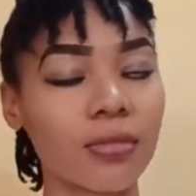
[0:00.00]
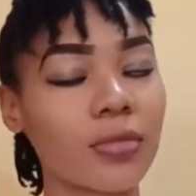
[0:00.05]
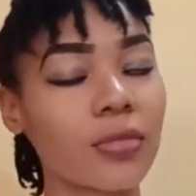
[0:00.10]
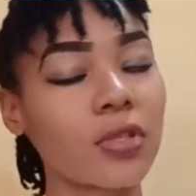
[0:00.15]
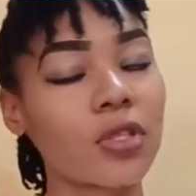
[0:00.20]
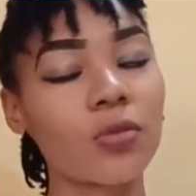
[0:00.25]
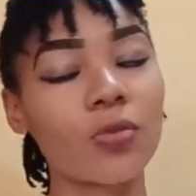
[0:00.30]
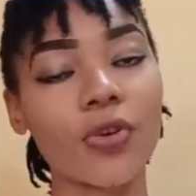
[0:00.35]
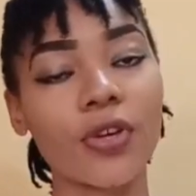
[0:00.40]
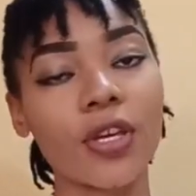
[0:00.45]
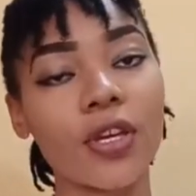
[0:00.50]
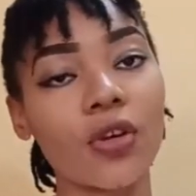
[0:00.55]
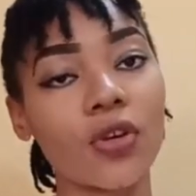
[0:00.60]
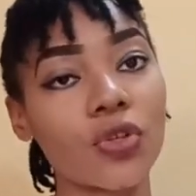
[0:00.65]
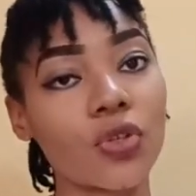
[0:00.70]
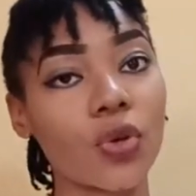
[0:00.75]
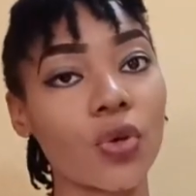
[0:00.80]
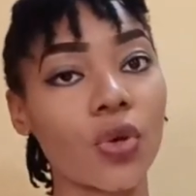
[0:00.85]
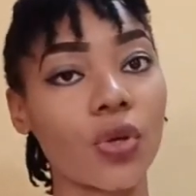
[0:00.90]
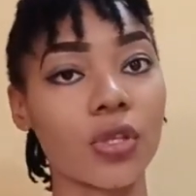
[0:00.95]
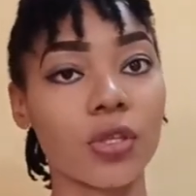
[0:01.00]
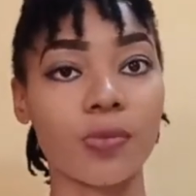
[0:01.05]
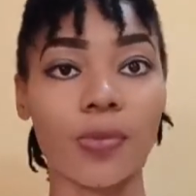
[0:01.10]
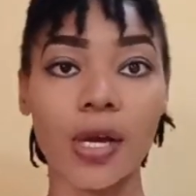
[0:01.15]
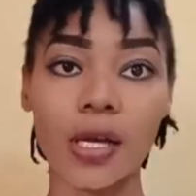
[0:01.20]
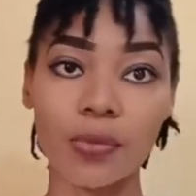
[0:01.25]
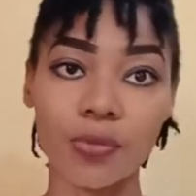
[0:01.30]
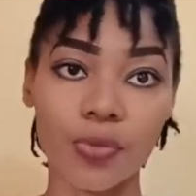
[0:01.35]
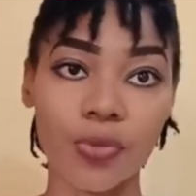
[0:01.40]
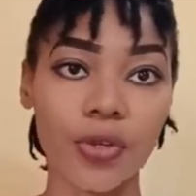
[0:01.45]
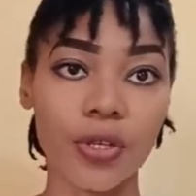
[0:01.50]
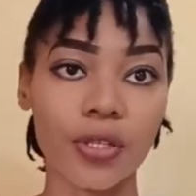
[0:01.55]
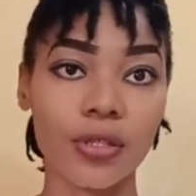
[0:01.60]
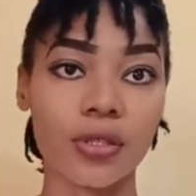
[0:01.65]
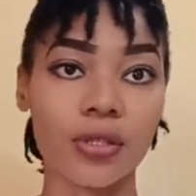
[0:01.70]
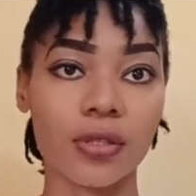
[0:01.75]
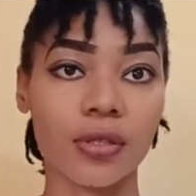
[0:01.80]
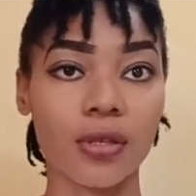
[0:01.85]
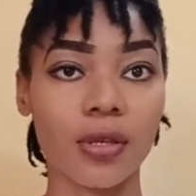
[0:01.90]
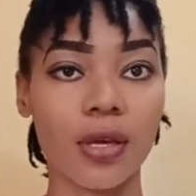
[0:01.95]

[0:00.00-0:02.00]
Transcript: smoking also causes bad breath.